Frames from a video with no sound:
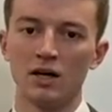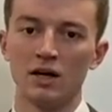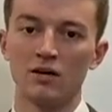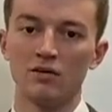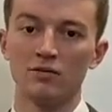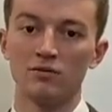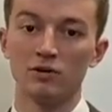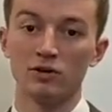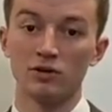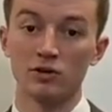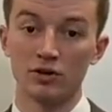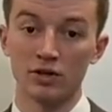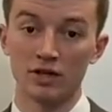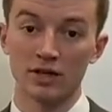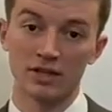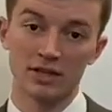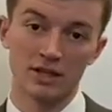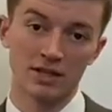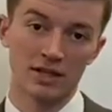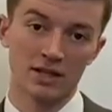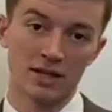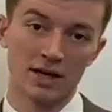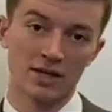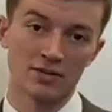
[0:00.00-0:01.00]
of learning in
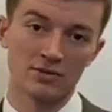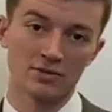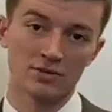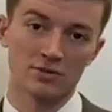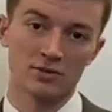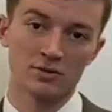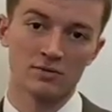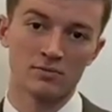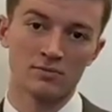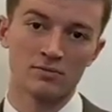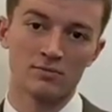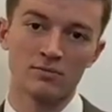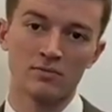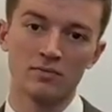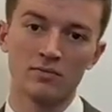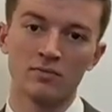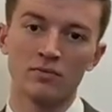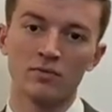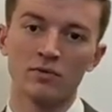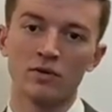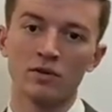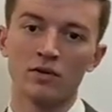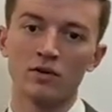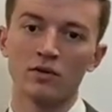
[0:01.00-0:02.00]
the classroom
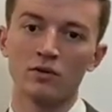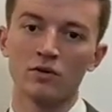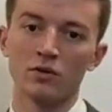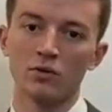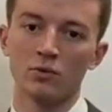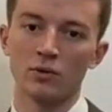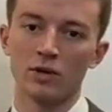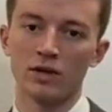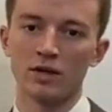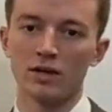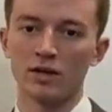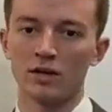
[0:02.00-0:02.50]
so we